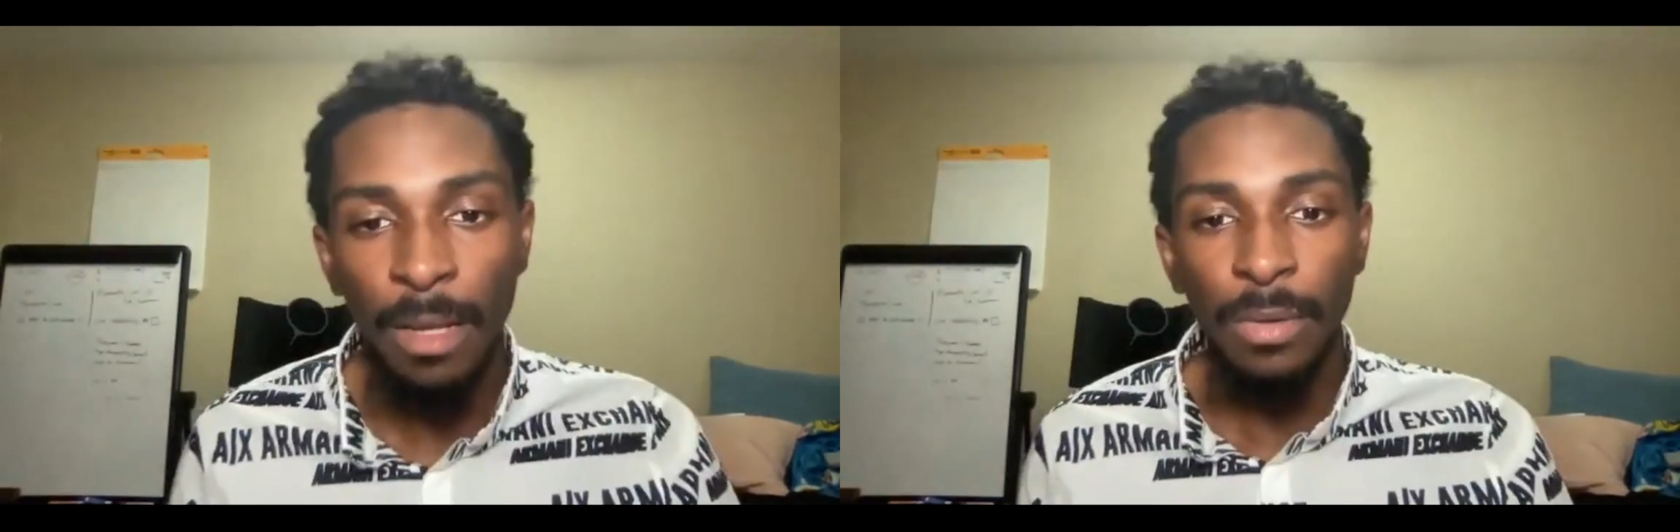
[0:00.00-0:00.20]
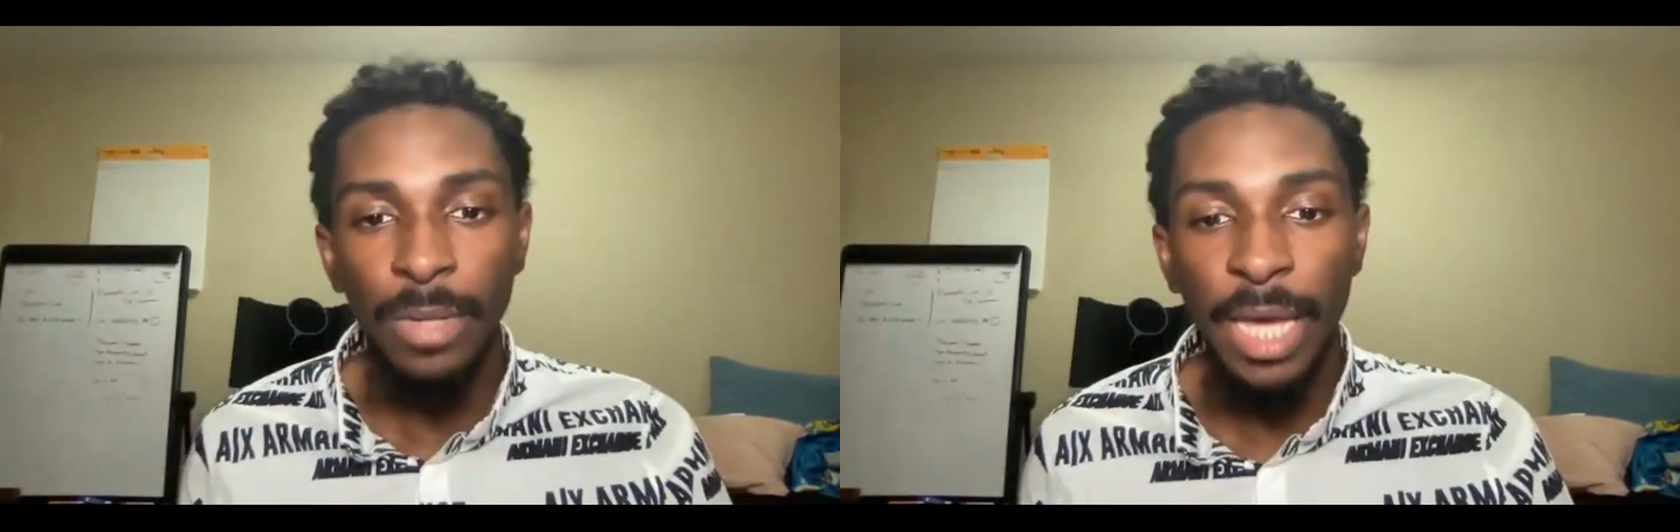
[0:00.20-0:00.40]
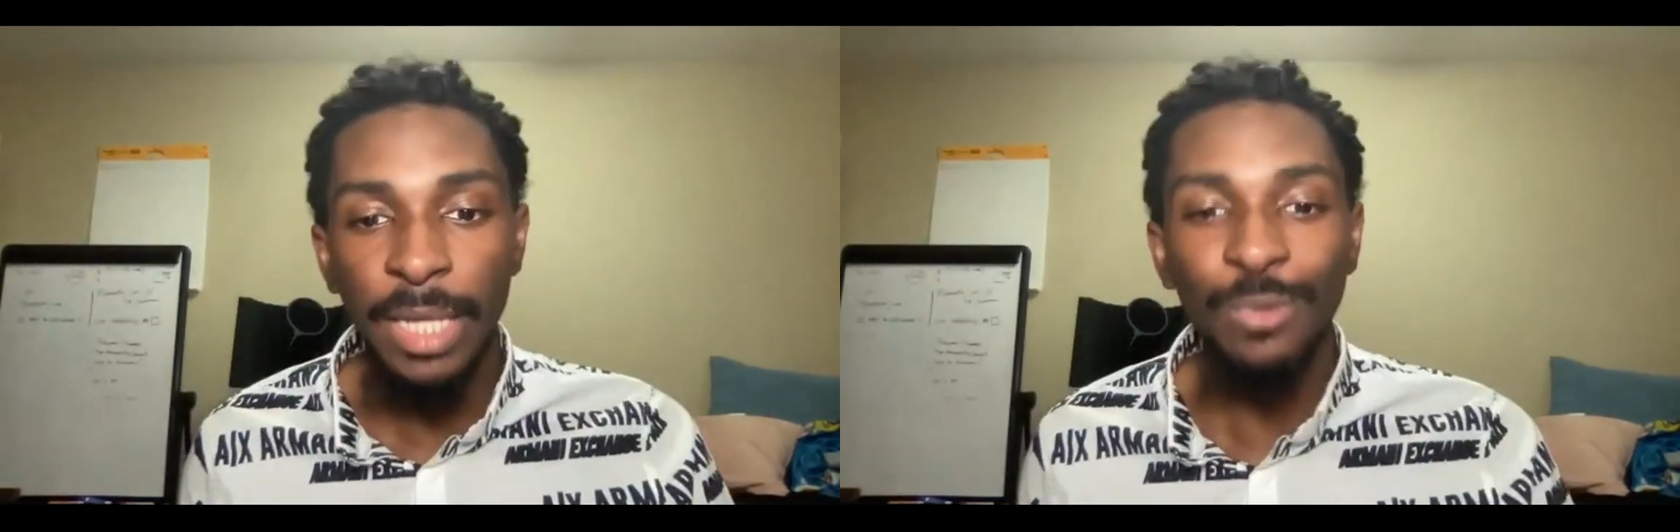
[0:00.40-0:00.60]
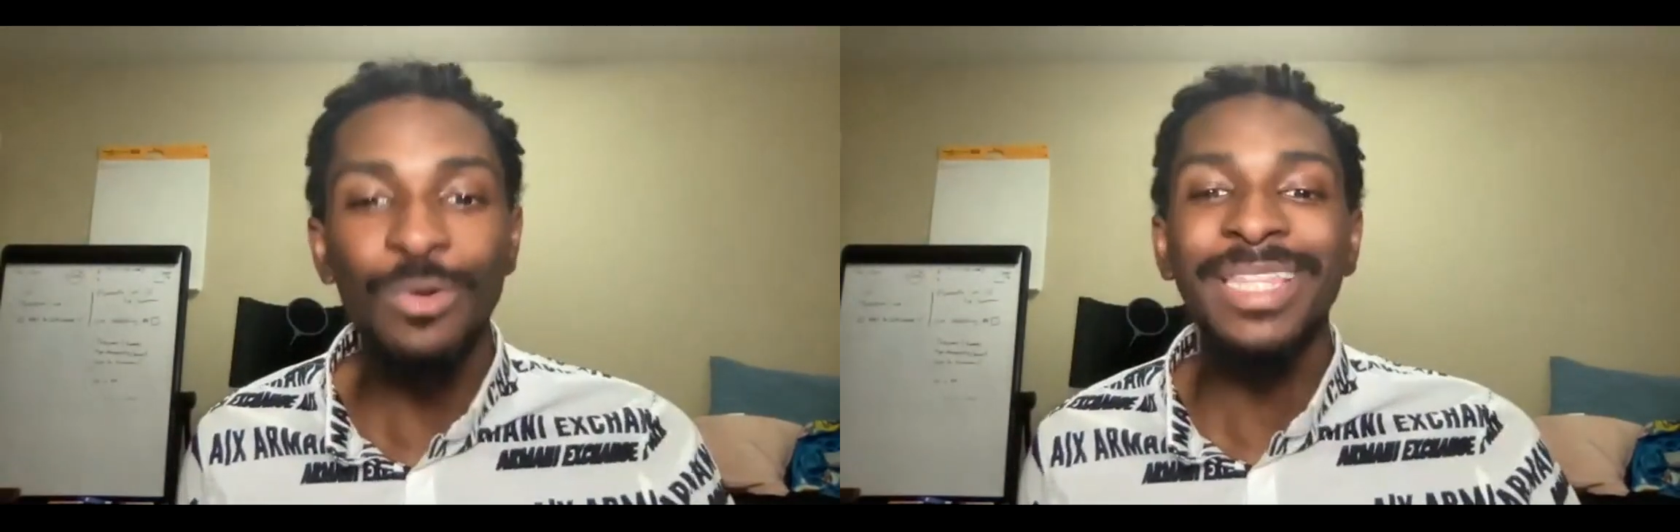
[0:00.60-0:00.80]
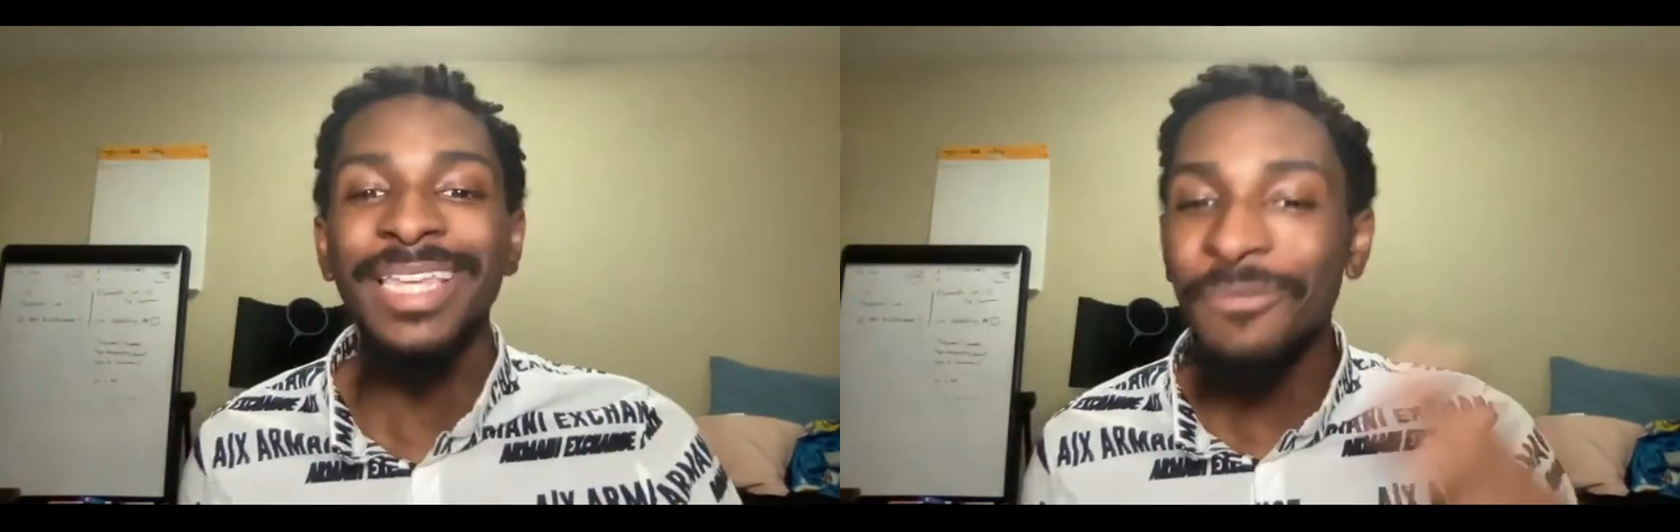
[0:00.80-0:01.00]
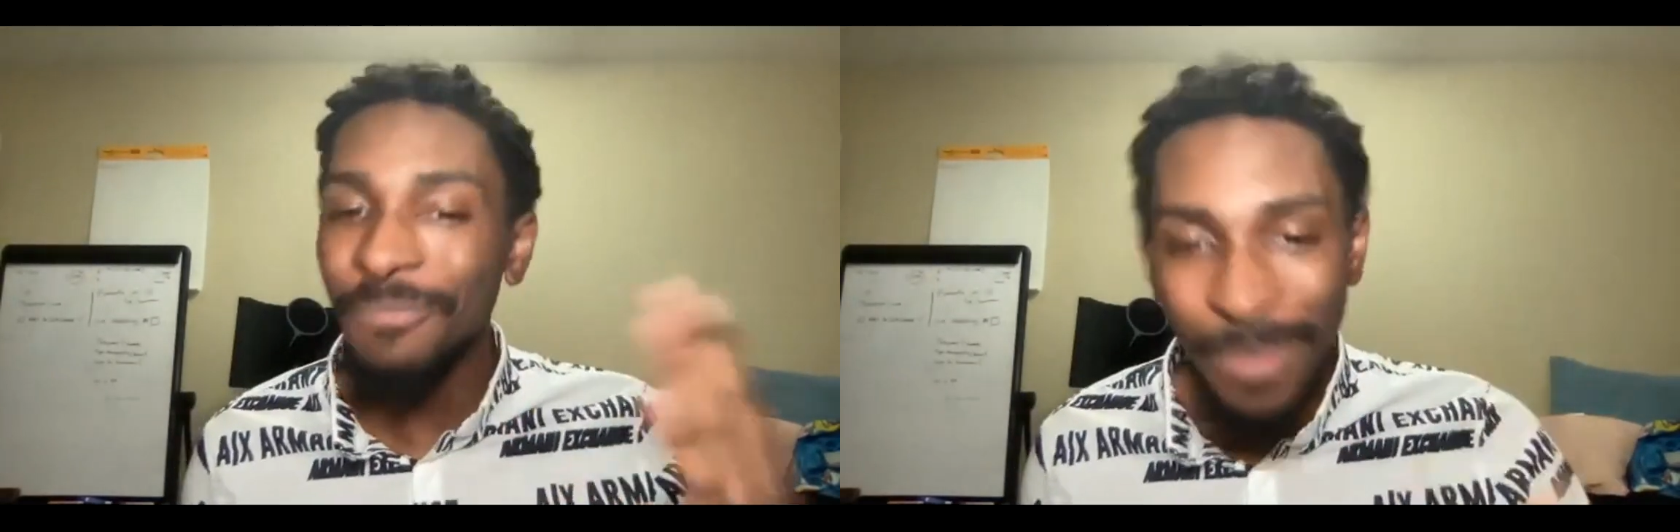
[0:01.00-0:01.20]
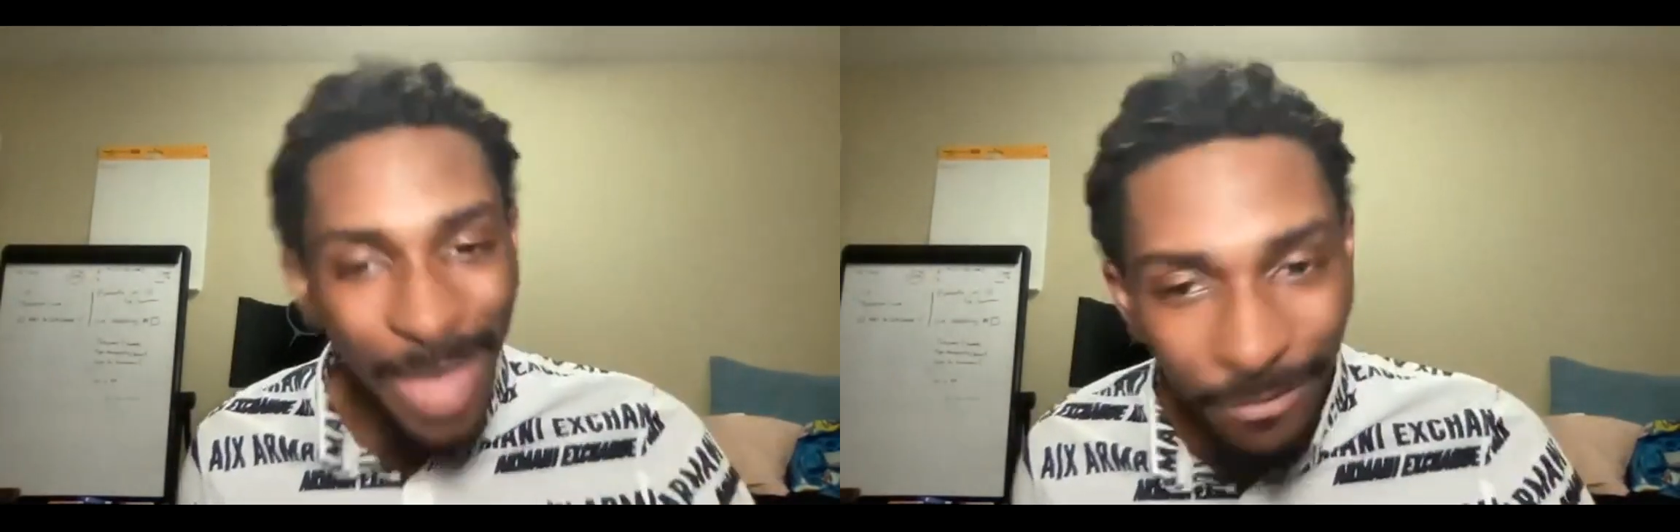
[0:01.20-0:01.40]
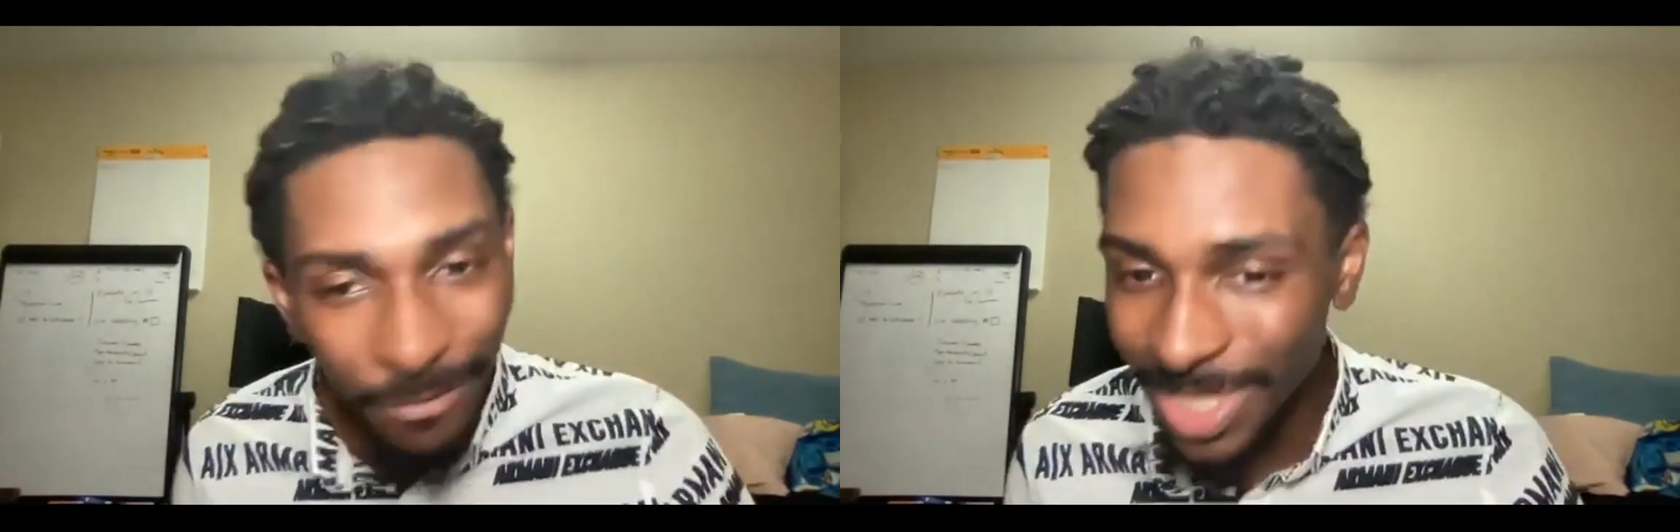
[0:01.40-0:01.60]
Okay, so we're going to give
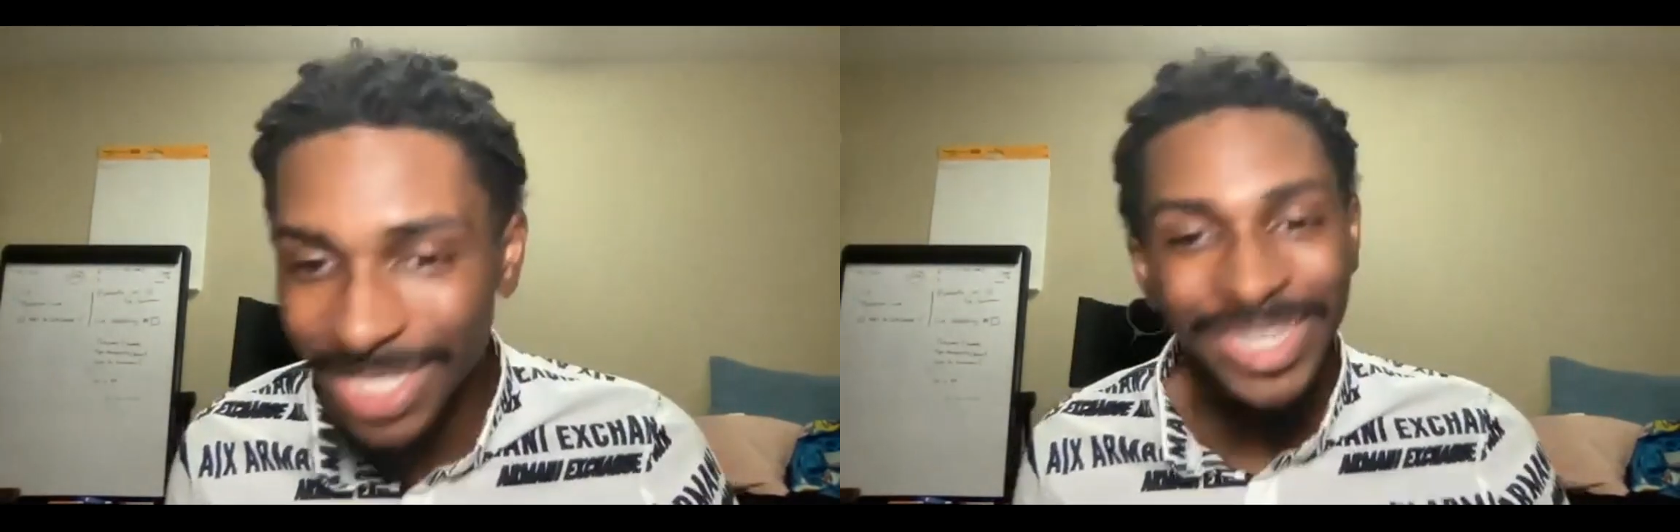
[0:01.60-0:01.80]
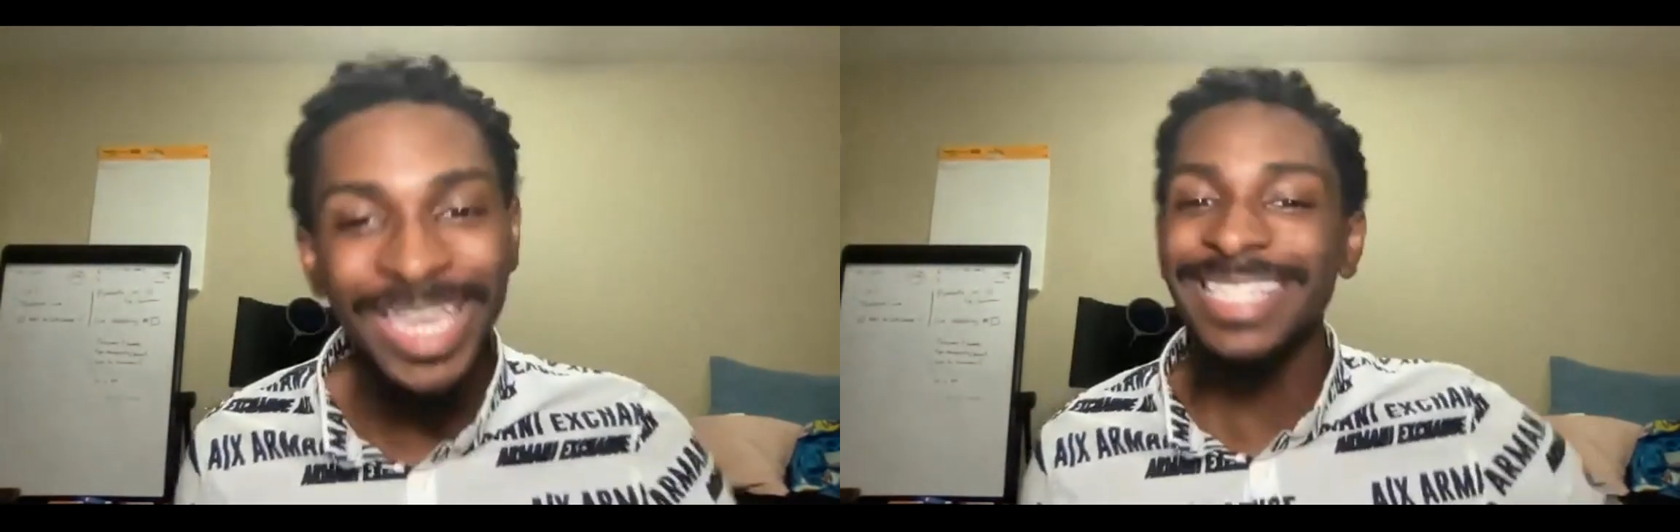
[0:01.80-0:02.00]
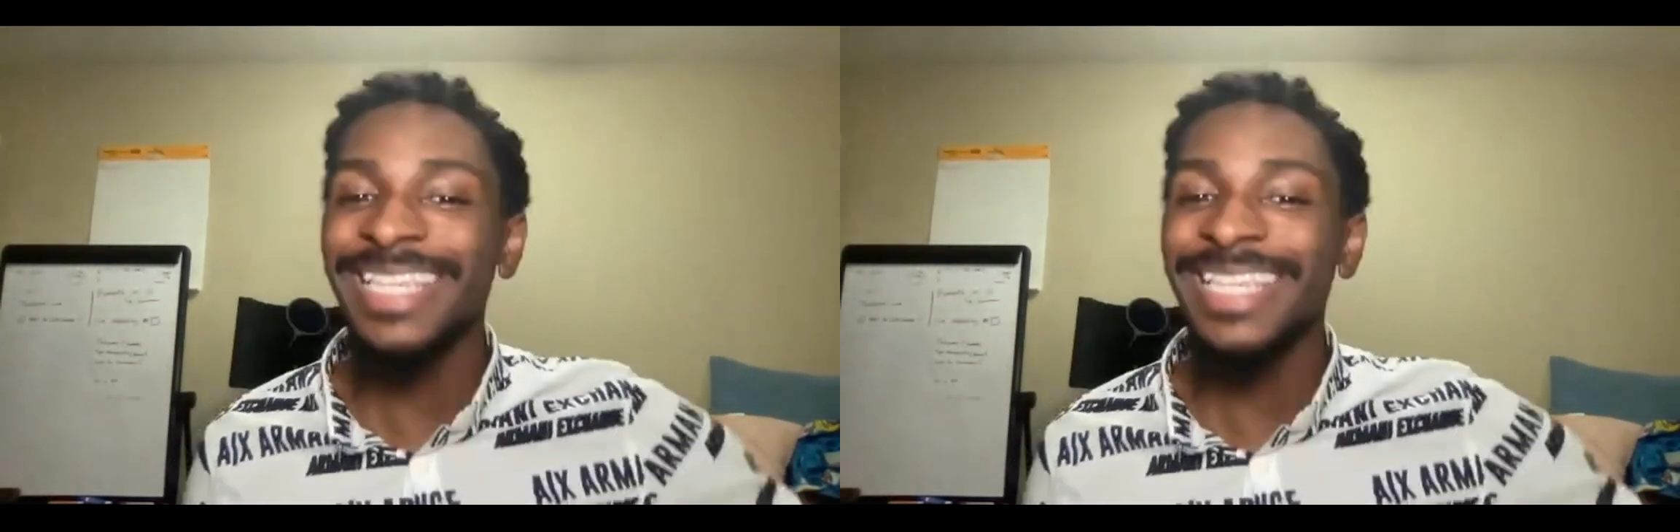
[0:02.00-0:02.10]
everyone a chance.